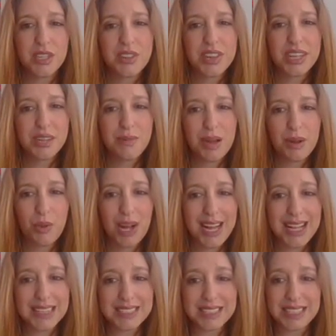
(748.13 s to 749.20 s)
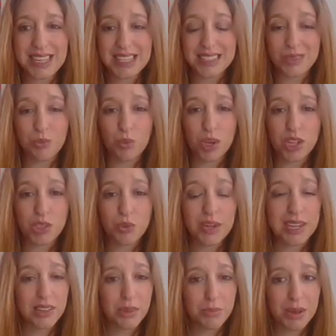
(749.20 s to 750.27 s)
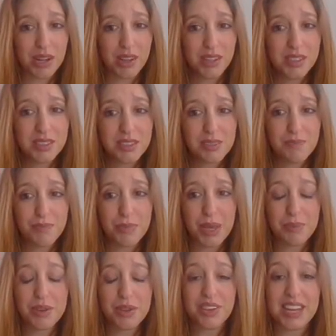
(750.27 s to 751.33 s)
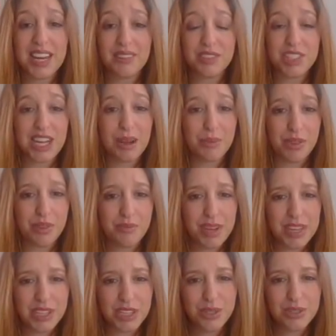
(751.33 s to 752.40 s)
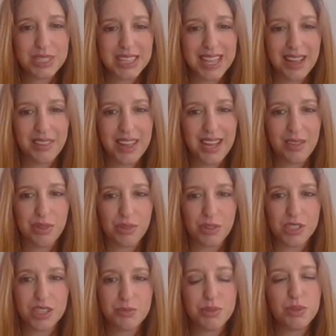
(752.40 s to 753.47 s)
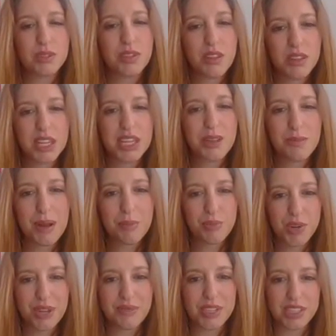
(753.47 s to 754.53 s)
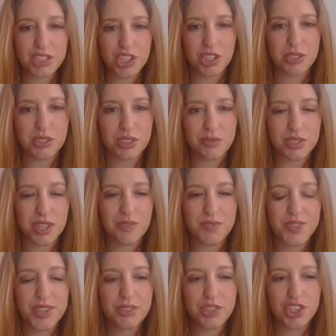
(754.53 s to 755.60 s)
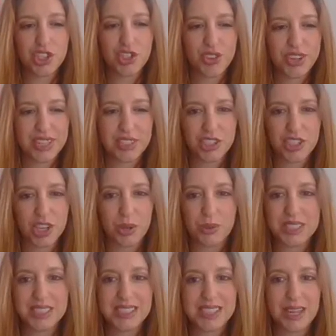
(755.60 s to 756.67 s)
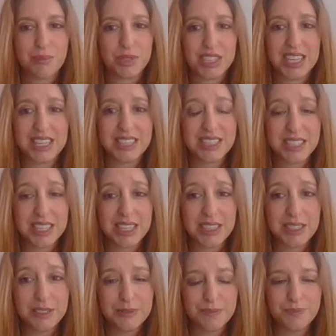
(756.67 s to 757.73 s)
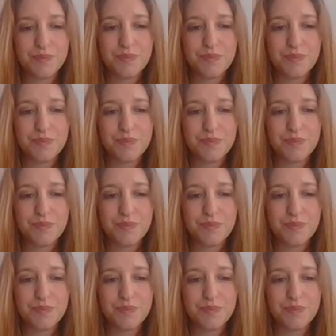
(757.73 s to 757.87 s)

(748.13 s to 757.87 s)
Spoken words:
So think about what has and hasn't worked well in the past. Maybe you can have a chat with the venue to get their thoughts, but also think about previous shows you've done. Don't just treat this show as a separate entity.